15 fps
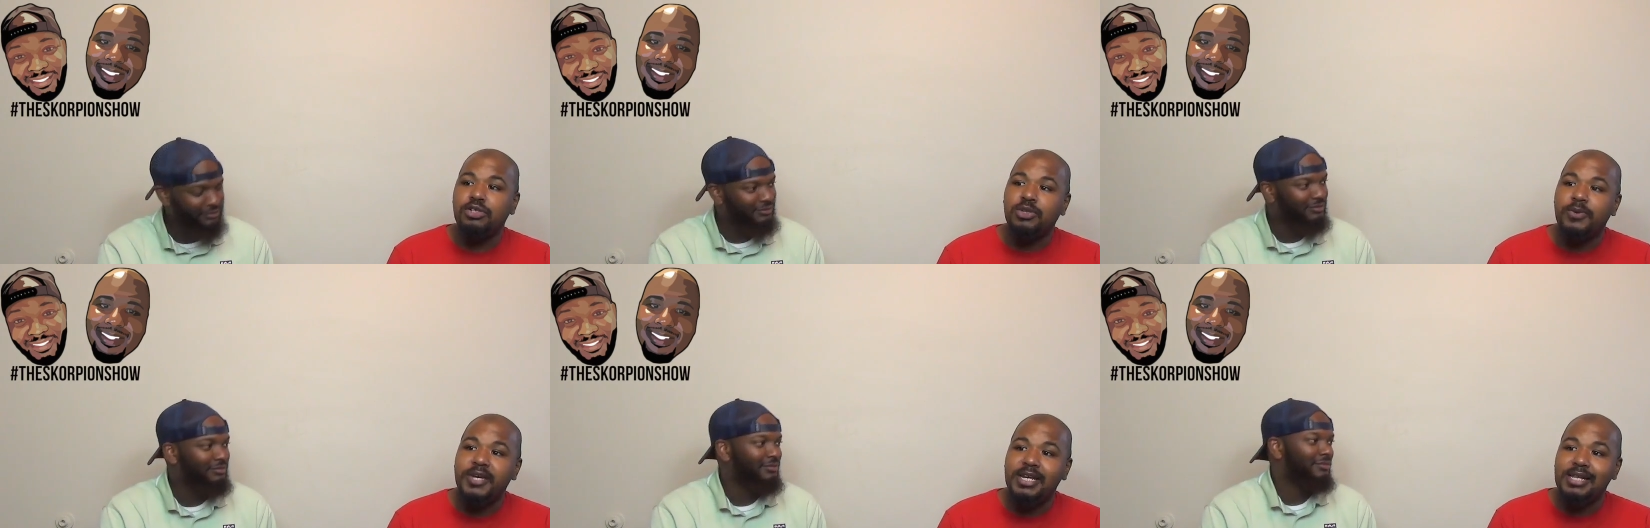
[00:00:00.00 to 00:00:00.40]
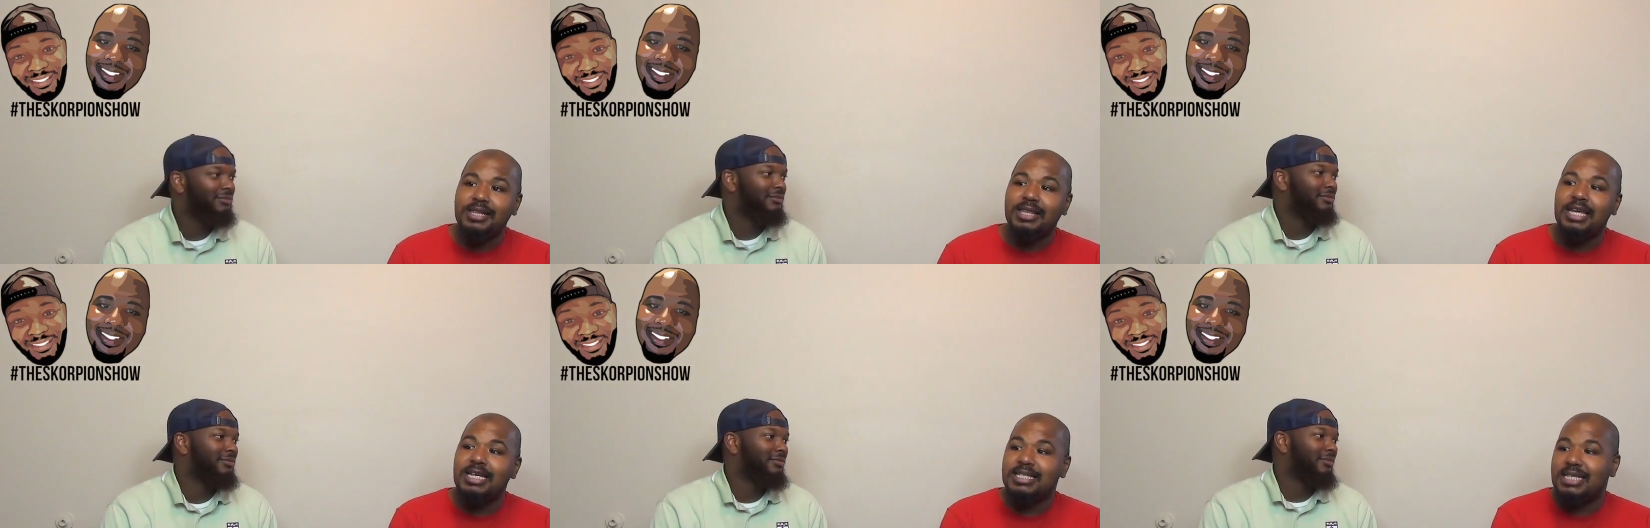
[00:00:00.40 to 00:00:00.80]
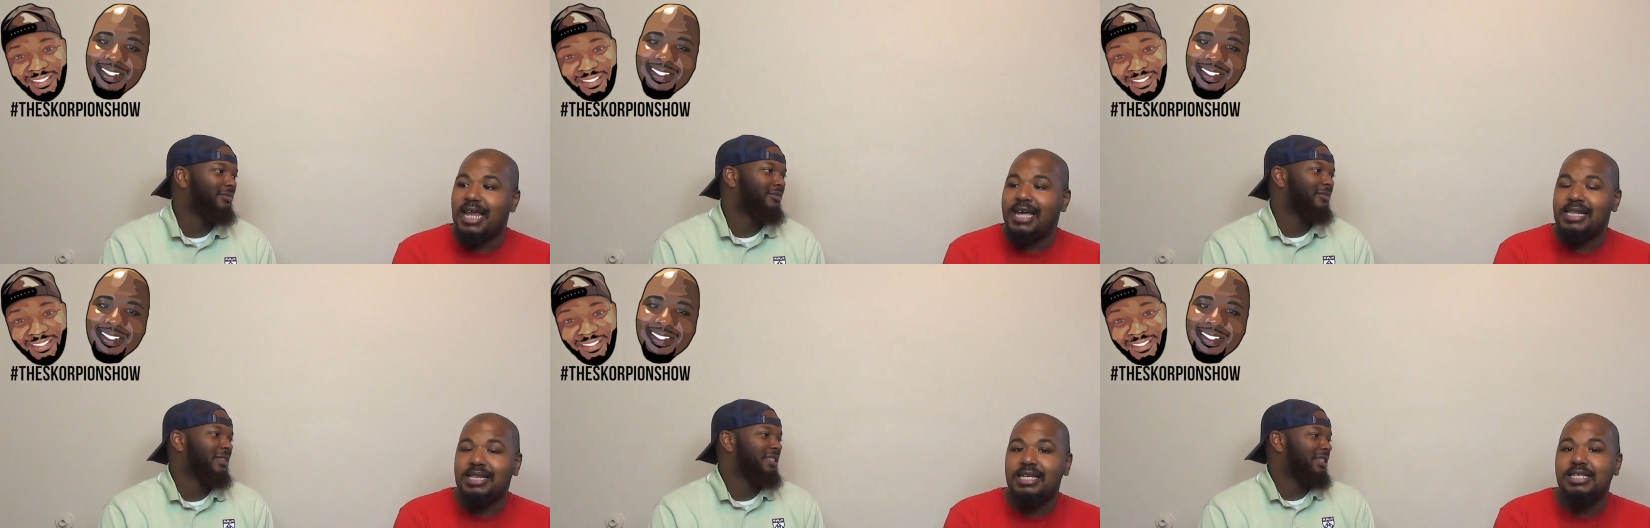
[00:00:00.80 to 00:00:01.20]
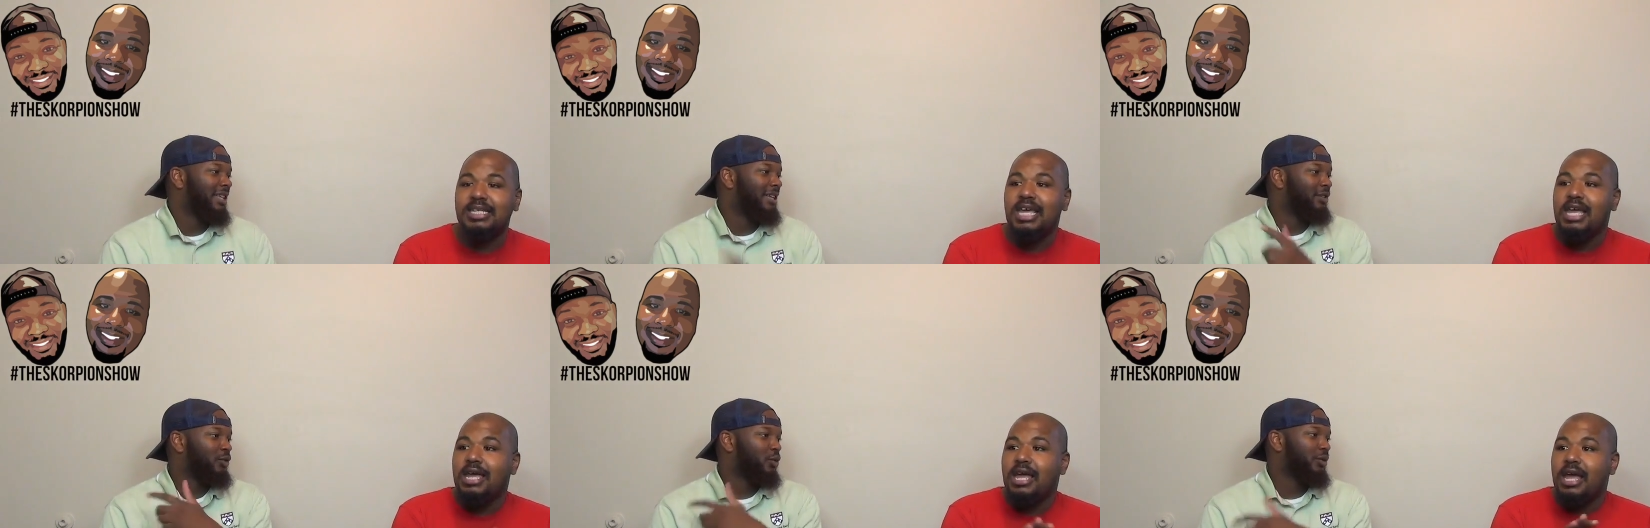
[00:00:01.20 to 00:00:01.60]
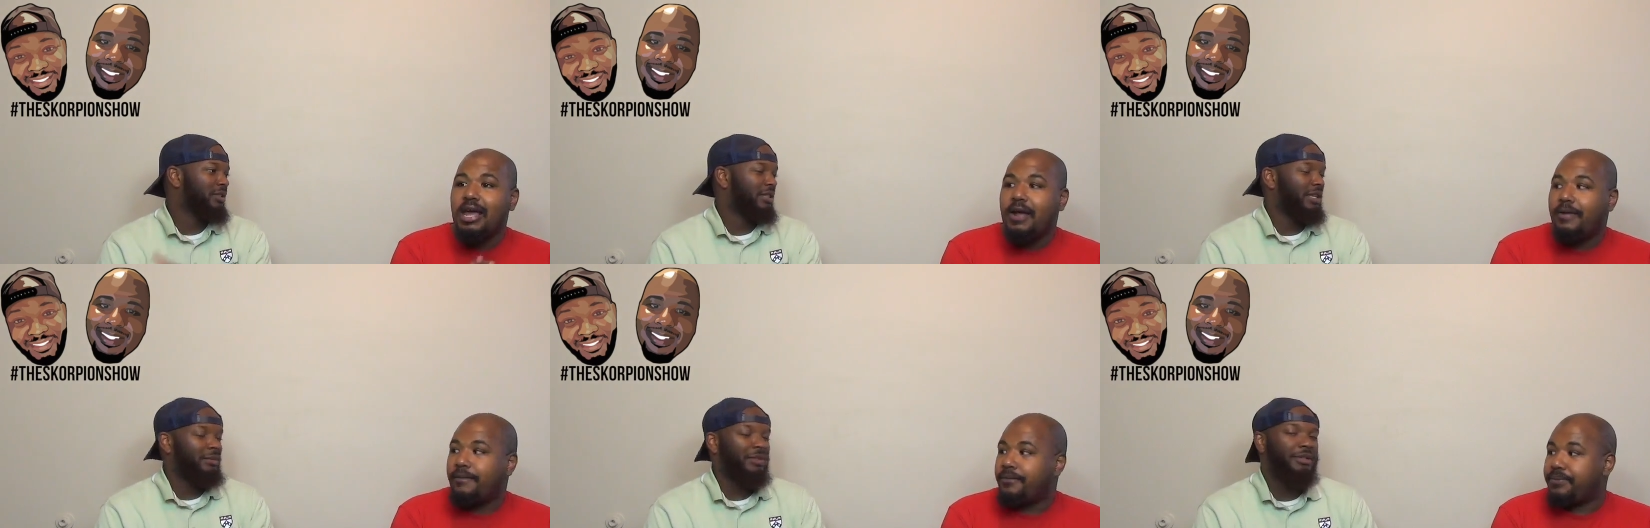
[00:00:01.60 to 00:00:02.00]
Speaker 1: tweeting things like this?
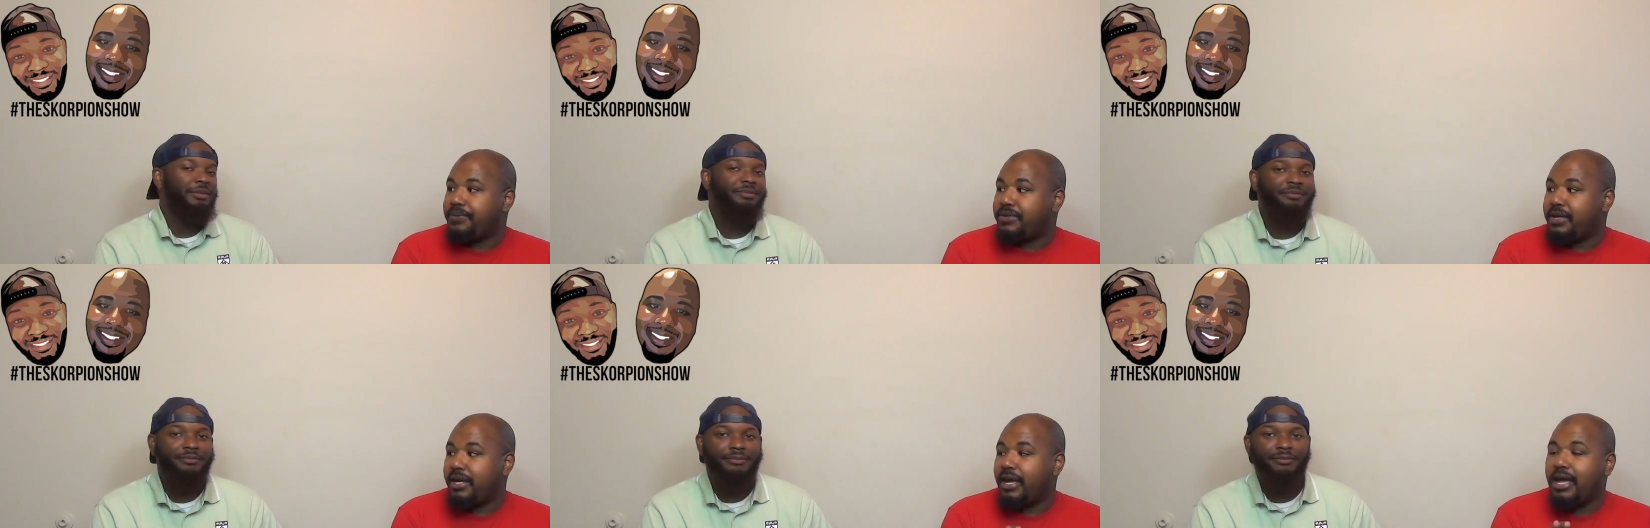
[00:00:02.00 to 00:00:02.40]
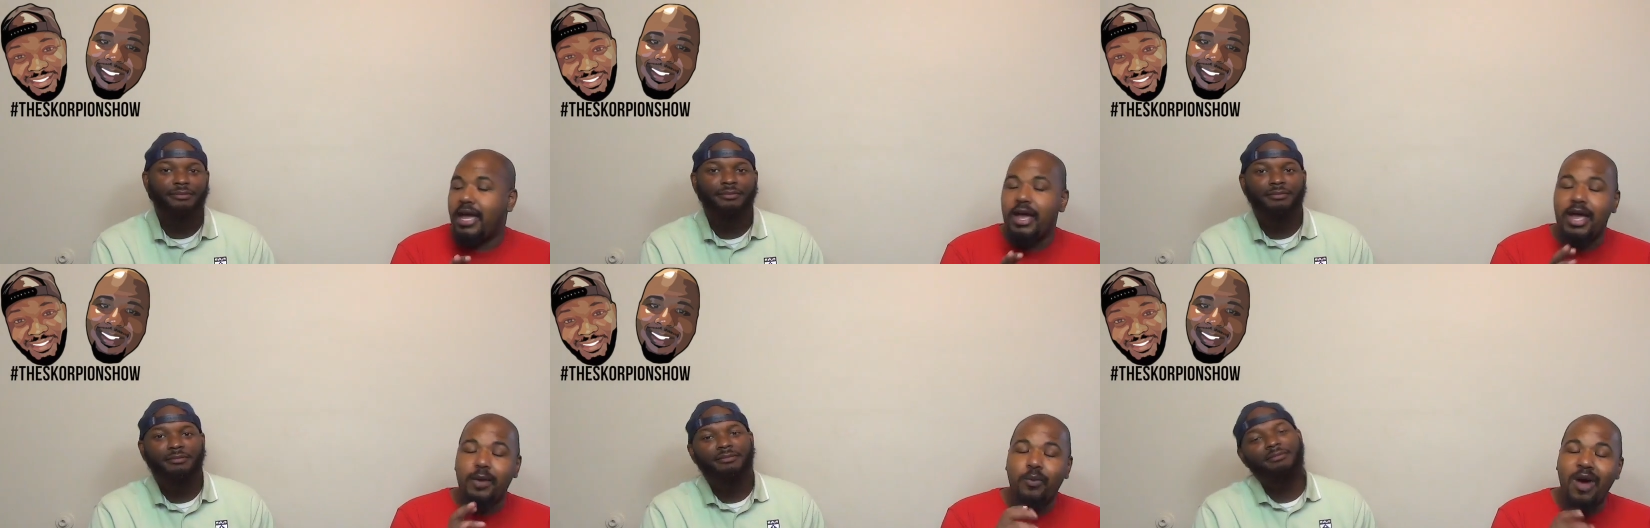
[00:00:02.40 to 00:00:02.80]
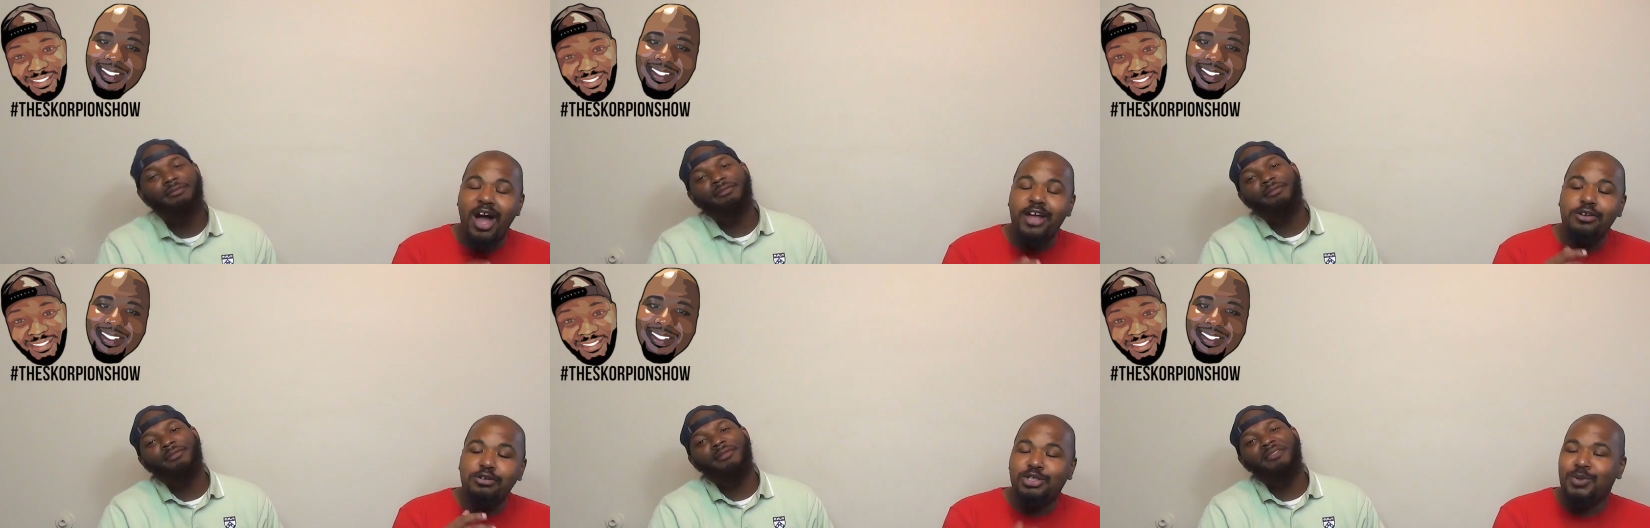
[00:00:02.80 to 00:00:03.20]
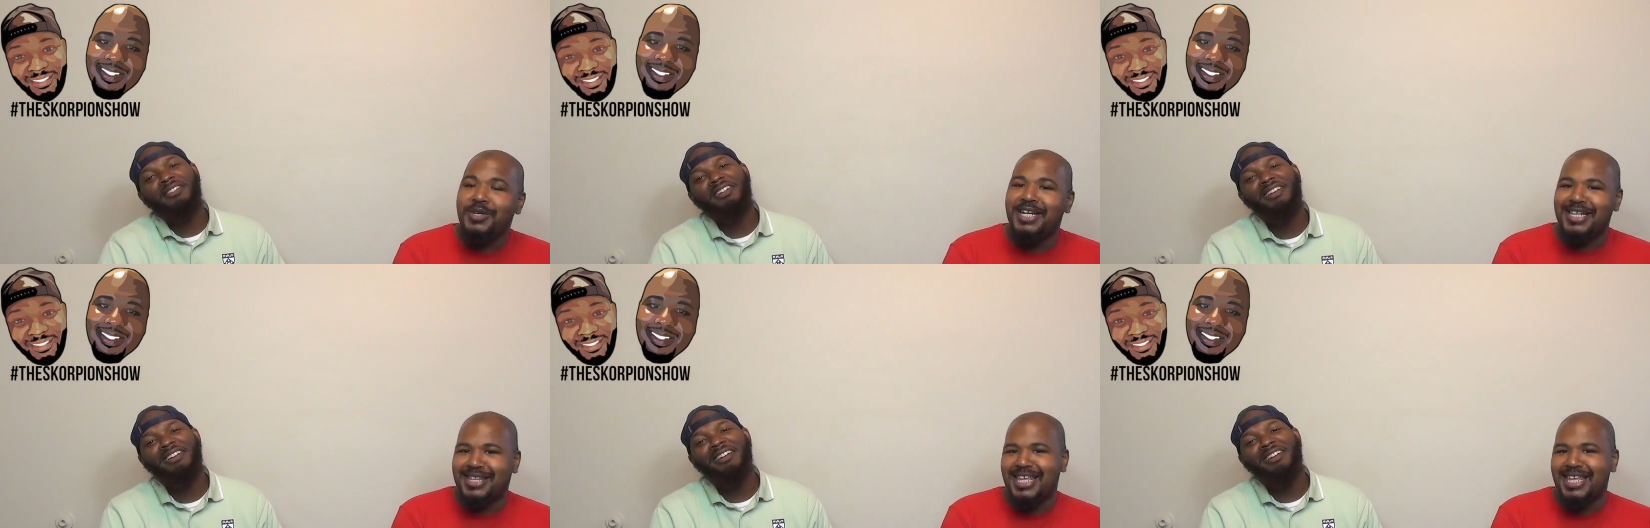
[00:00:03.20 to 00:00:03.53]
Yeah. Why are you tweeting